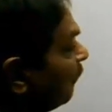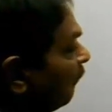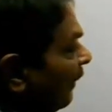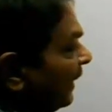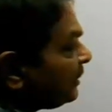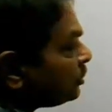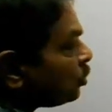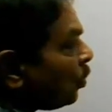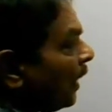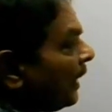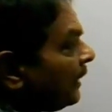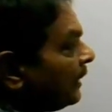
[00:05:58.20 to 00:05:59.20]
y
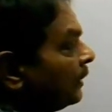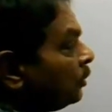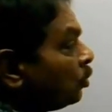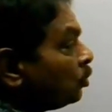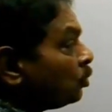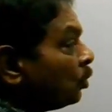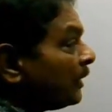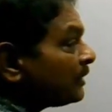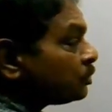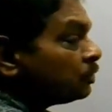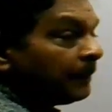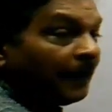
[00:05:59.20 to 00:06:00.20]
square into 2 raised
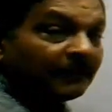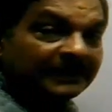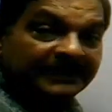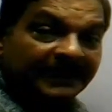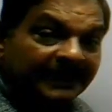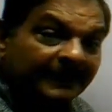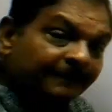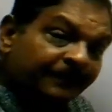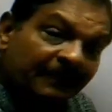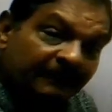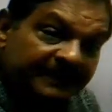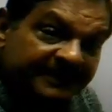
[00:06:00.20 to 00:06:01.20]
to the power 3,
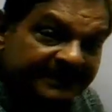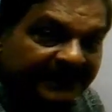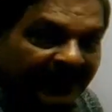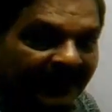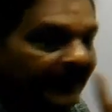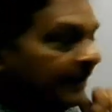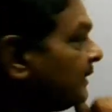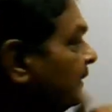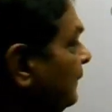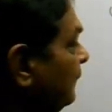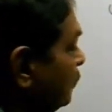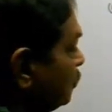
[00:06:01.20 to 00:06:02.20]
which is 8.
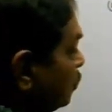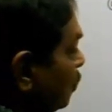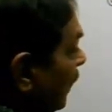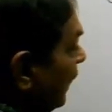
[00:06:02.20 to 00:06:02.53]
So